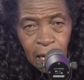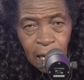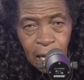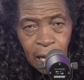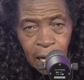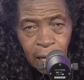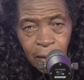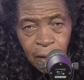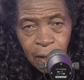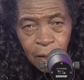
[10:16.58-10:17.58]

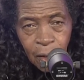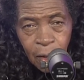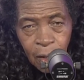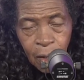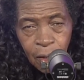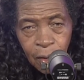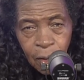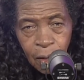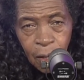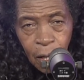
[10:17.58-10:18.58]
and the
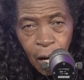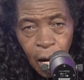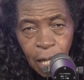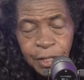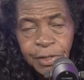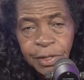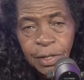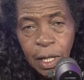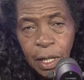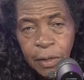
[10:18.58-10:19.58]
loss
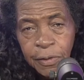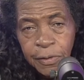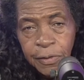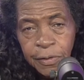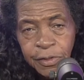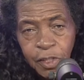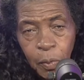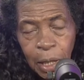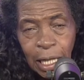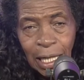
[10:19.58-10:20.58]
of so
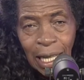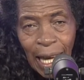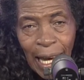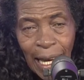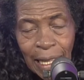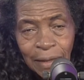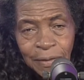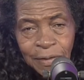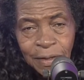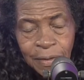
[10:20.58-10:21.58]
many
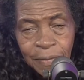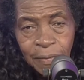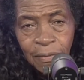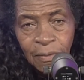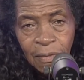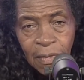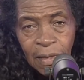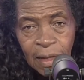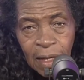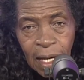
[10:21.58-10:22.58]
lives,
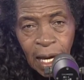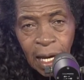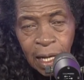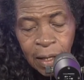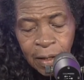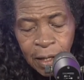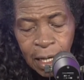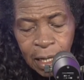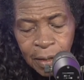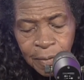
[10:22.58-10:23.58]
and
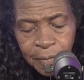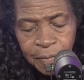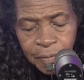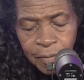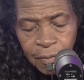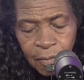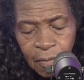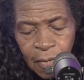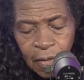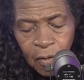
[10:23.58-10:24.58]
then
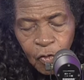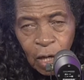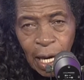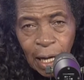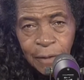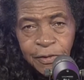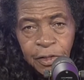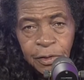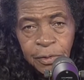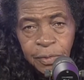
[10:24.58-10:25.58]
we have
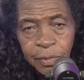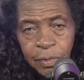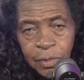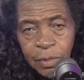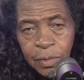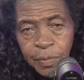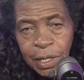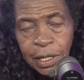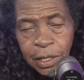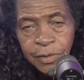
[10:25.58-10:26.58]
to
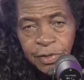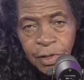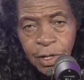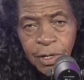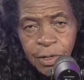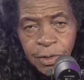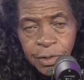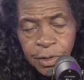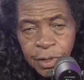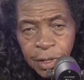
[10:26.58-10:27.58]
be
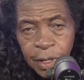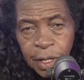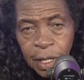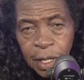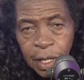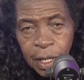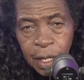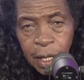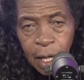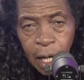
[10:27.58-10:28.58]
concerned
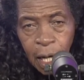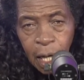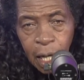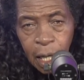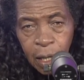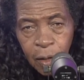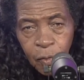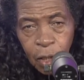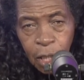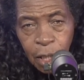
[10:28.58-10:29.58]
uh, the
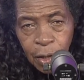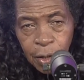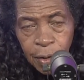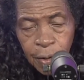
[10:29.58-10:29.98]
world,